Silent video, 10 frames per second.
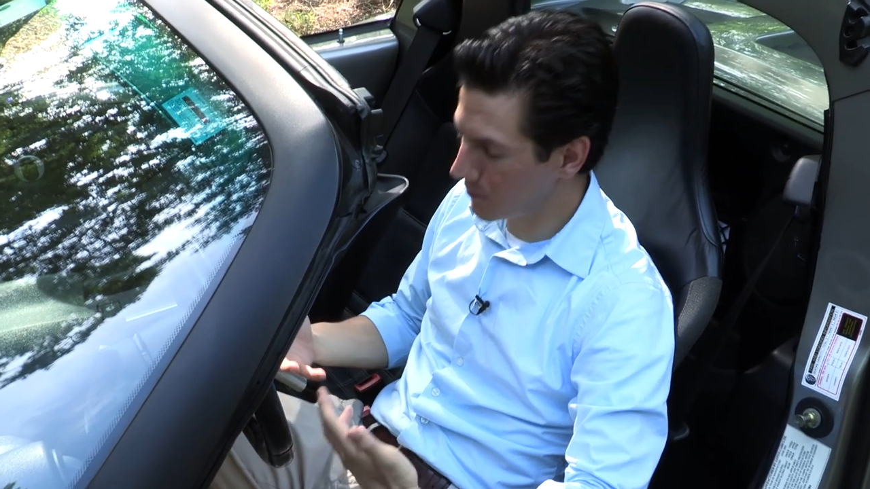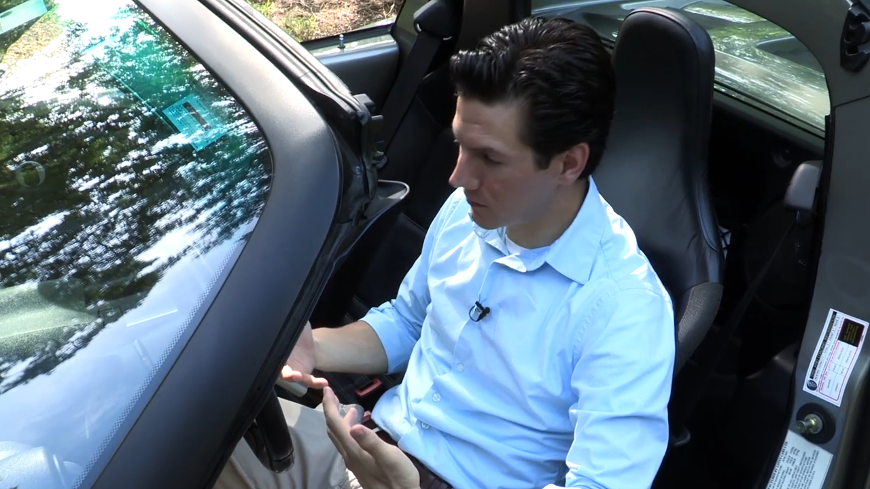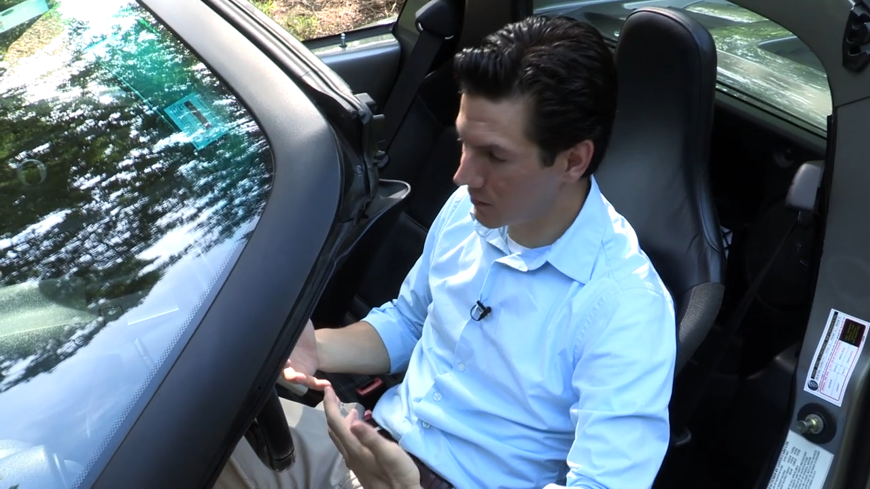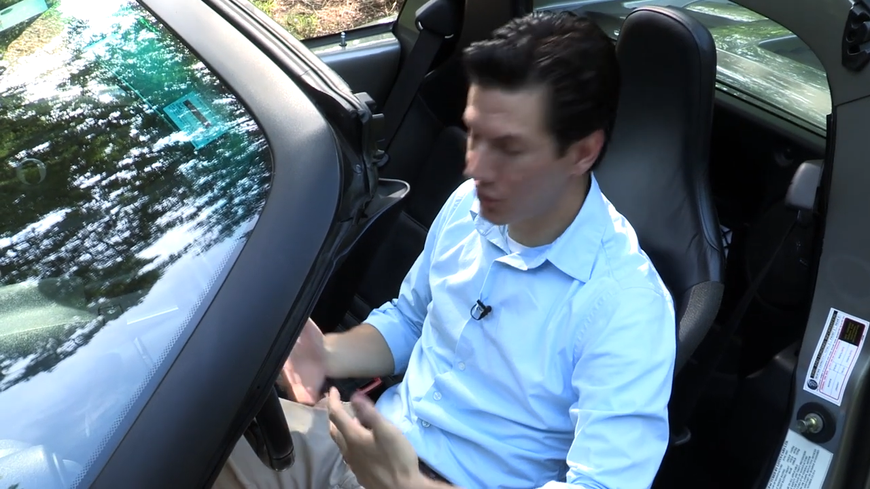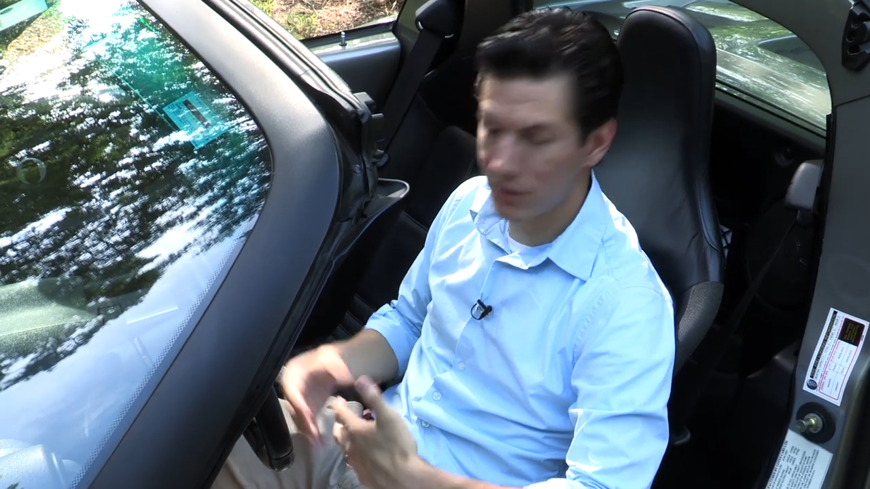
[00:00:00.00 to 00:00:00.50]

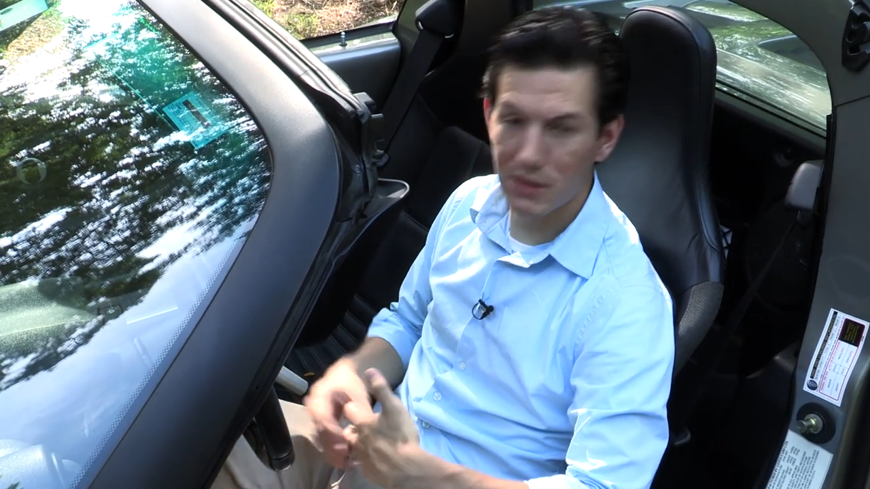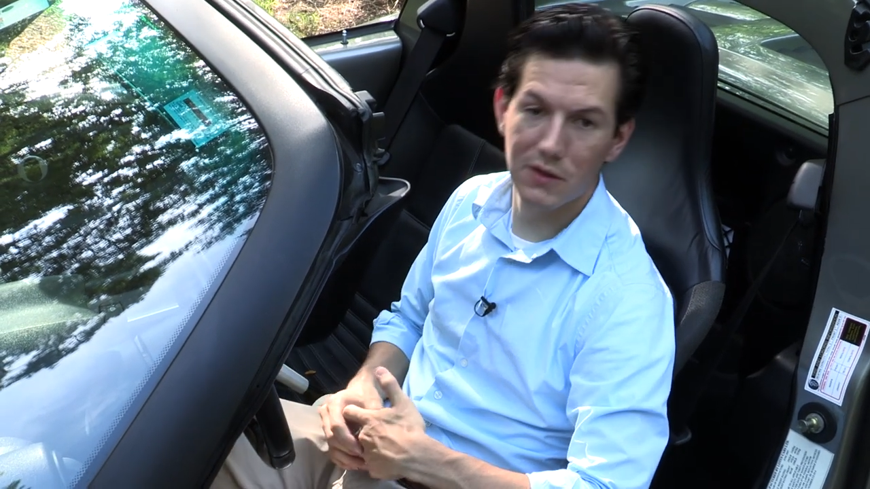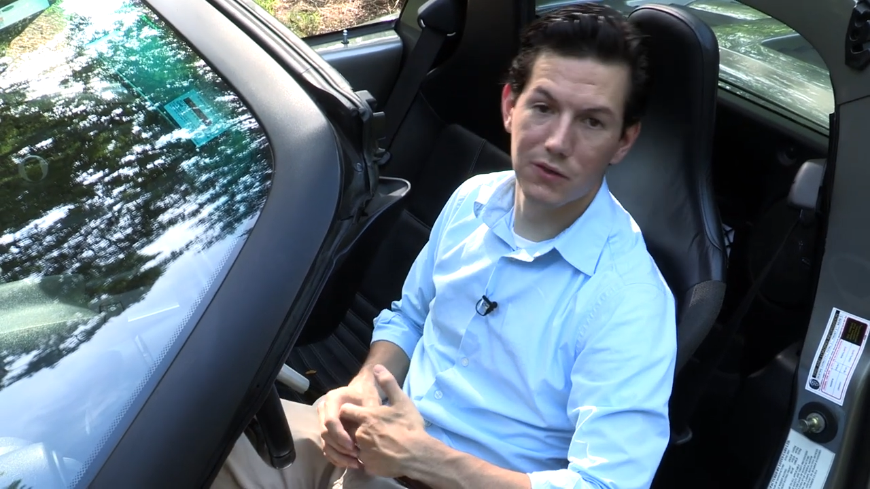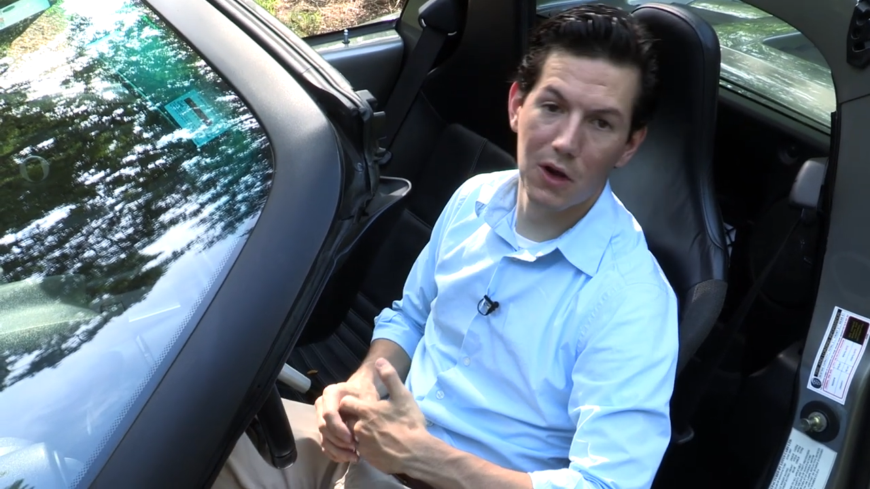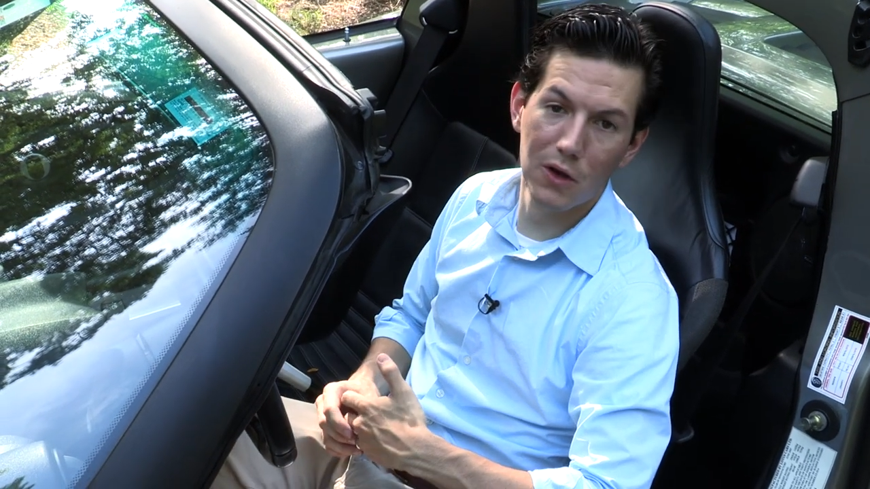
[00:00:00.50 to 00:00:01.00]
position in
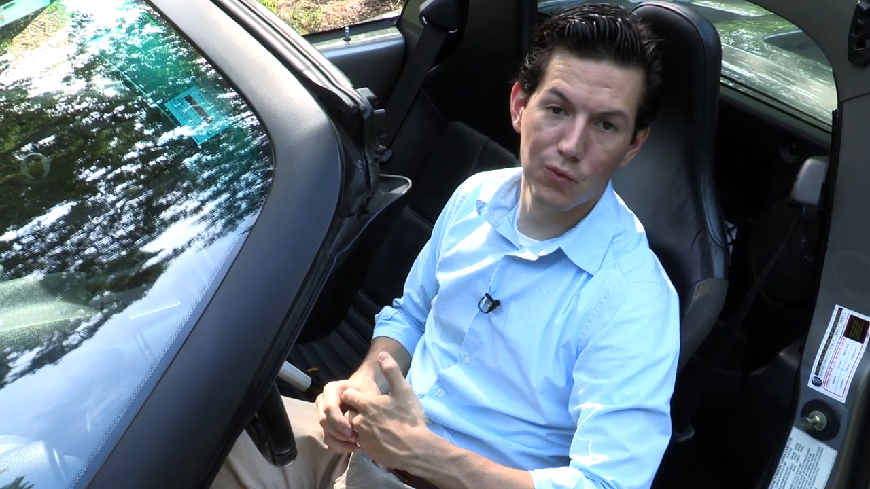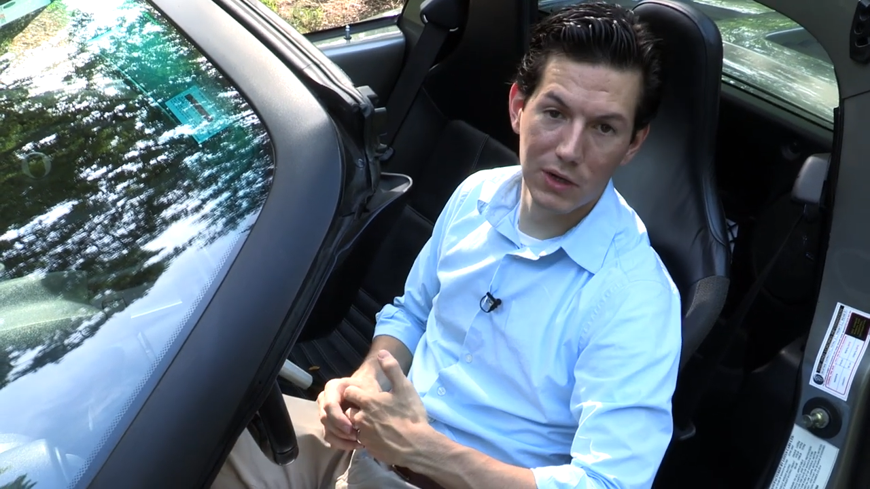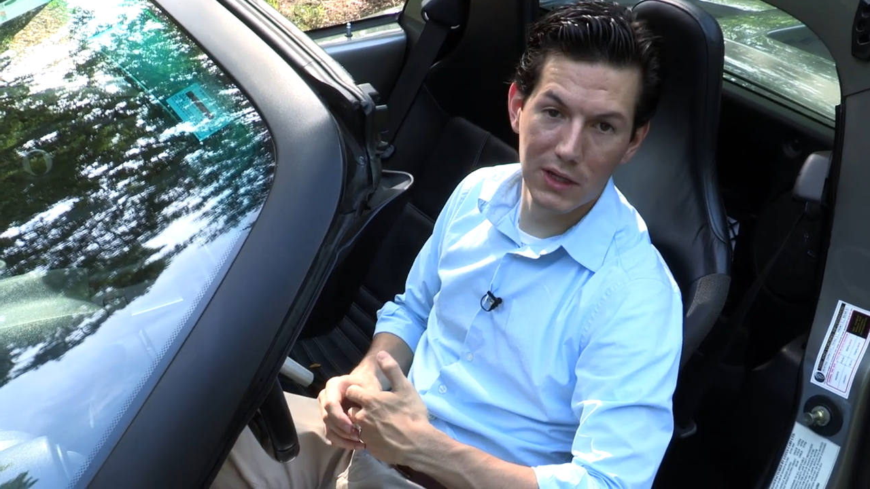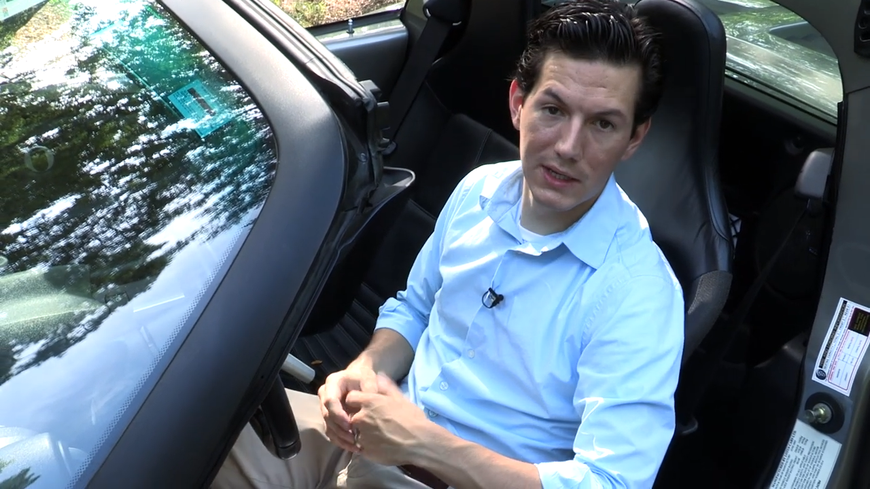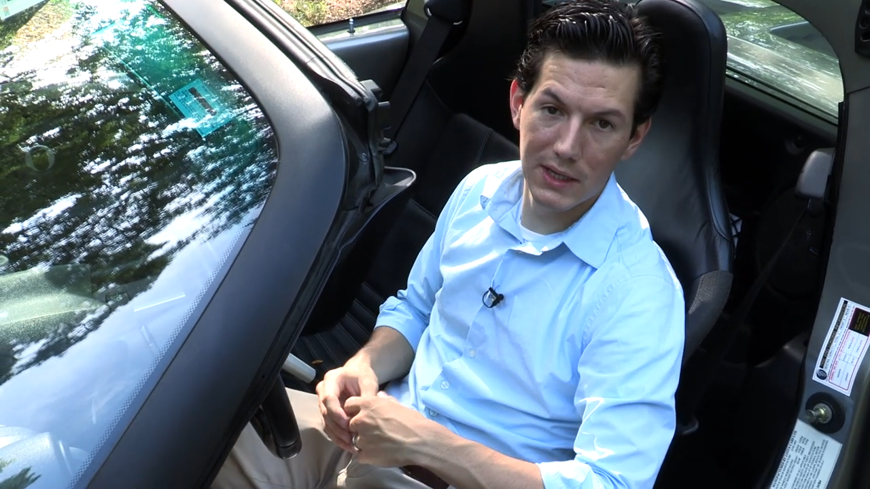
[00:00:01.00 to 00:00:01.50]
this car
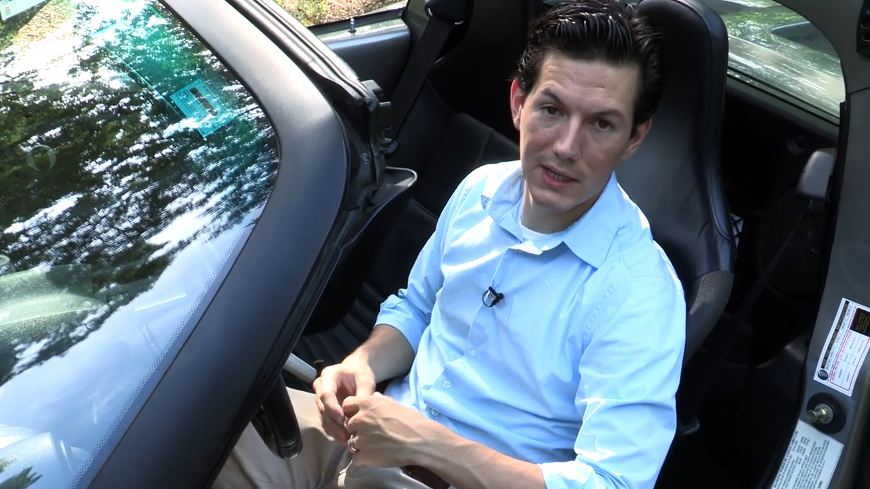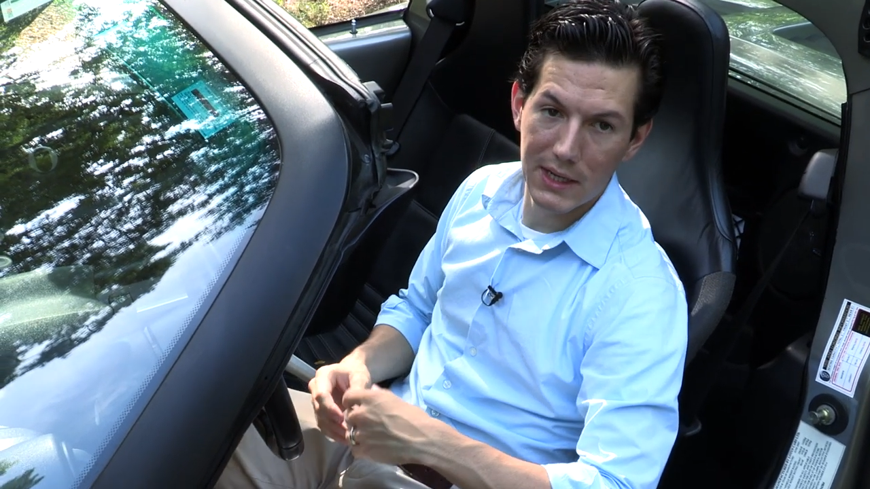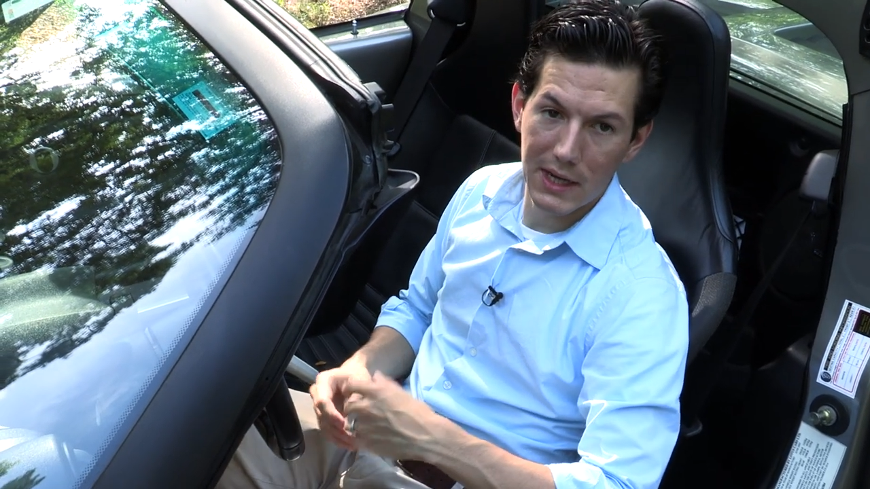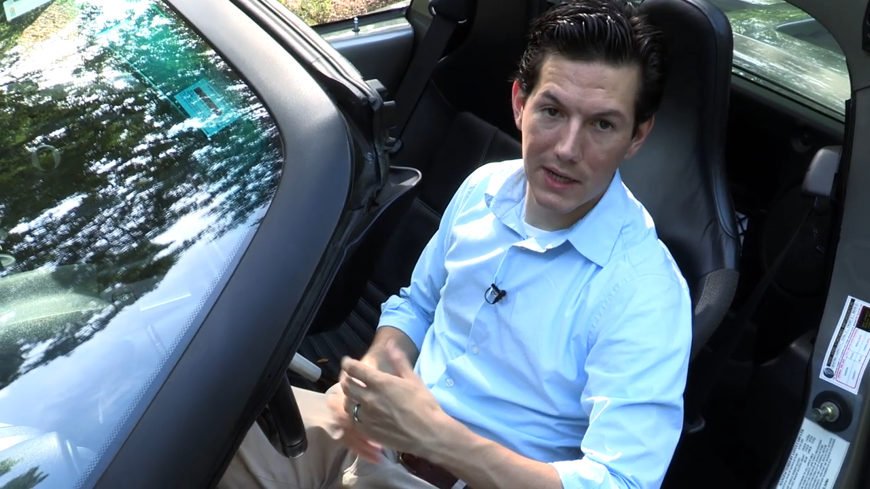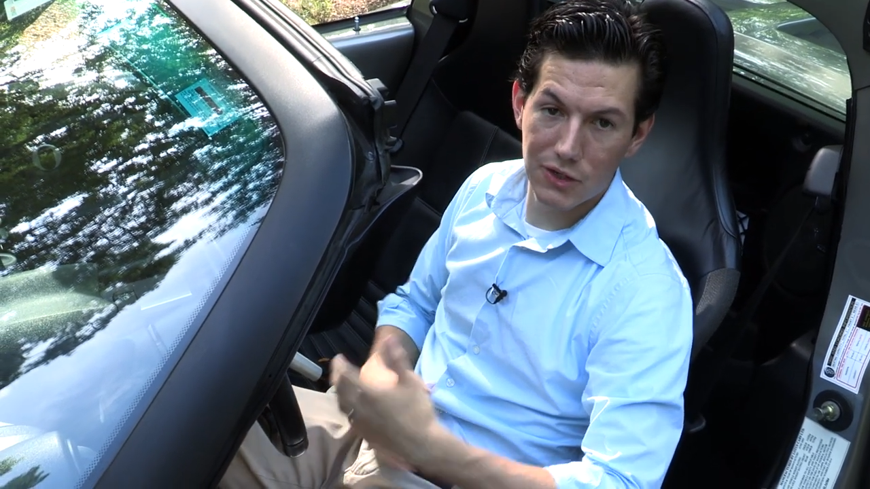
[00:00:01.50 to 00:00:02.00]
really uh,